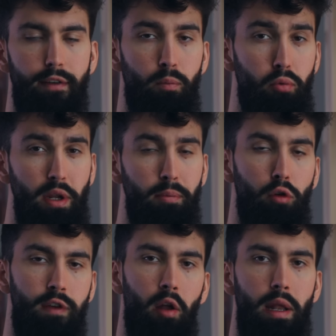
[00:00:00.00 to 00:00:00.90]
have a pretty
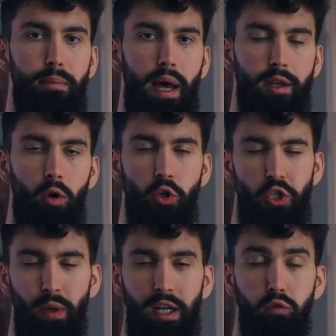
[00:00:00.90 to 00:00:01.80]
profound impact on
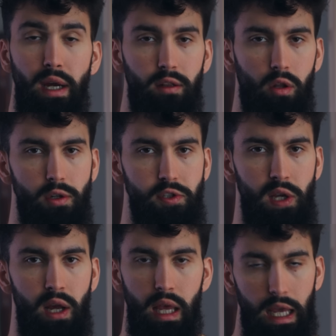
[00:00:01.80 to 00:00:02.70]
your rate of weight loss.